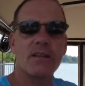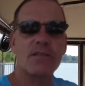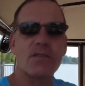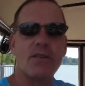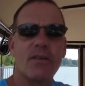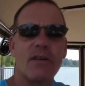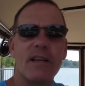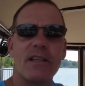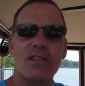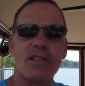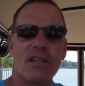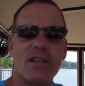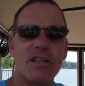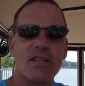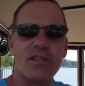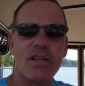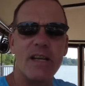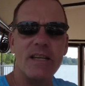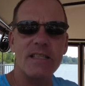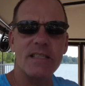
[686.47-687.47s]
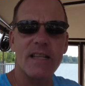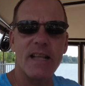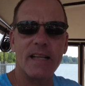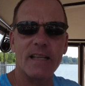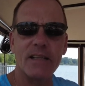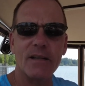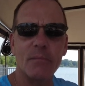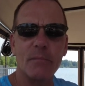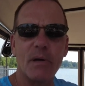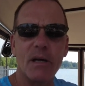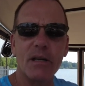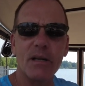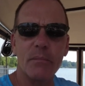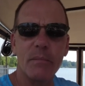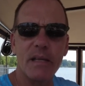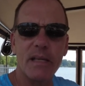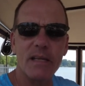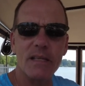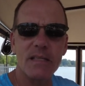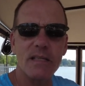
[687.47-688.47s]
So I started chasing that little bugger
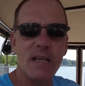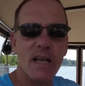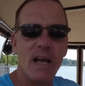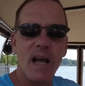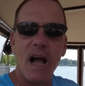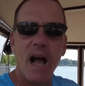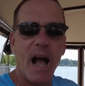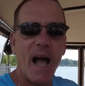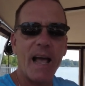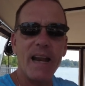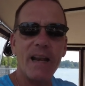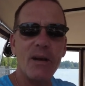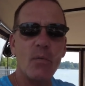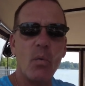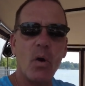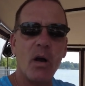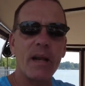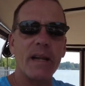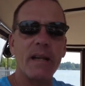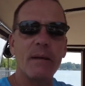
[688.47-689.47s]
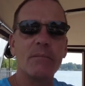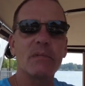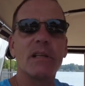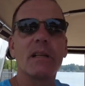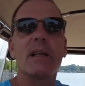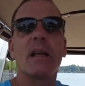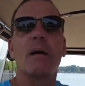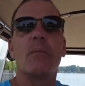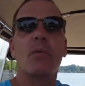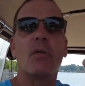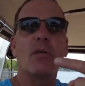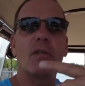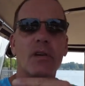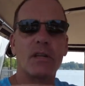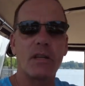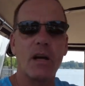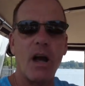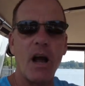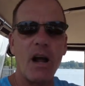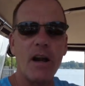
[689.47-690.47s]
because I didn't want him to come over
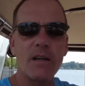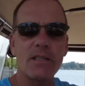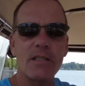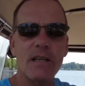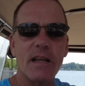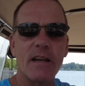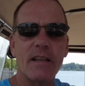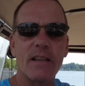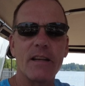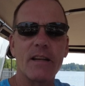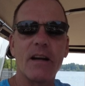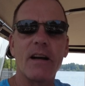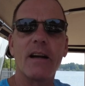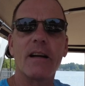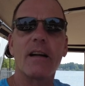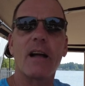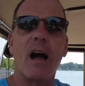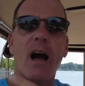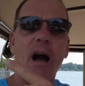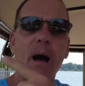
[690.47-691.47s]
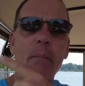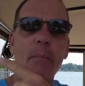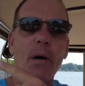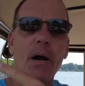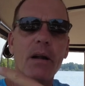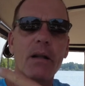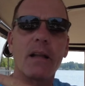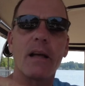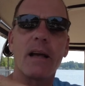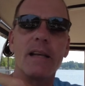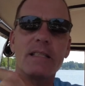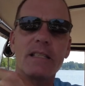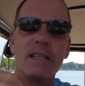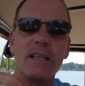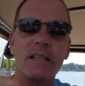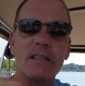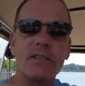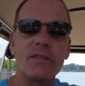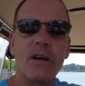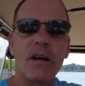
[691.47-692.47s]
to our side of the dock, up our lines,
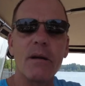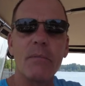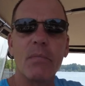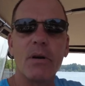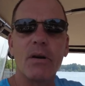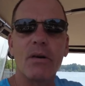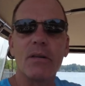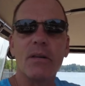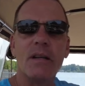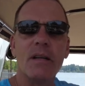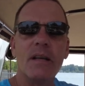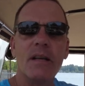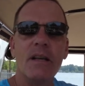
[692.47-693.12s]
and into our boat.